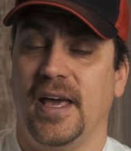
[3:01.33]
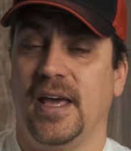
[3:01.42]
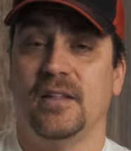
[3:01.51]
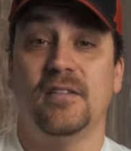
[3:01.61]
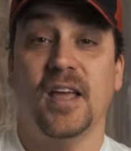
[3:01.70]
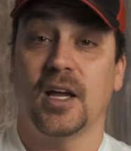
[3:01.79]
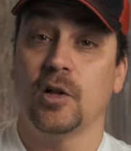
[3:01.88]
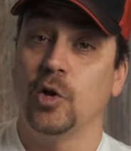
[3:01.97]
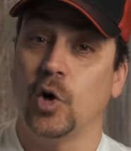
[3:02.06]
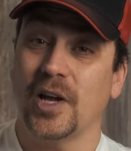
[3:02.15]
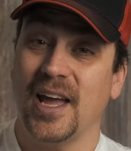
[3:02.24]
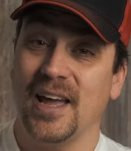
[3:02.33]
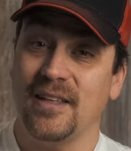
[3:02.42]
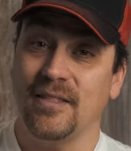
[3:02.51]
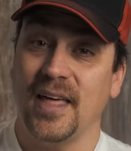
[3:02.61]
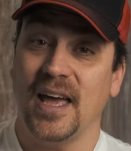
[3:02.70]
and take a look
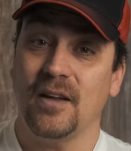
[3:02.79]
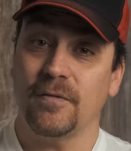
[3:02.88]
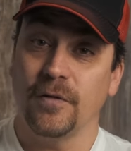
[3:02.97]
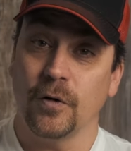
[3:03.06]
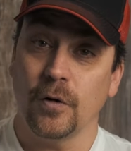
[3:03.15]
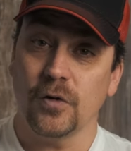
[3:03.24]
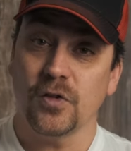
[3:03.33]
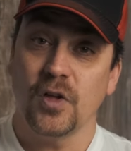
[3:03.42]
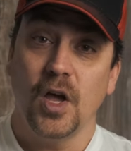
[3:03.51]
at that first.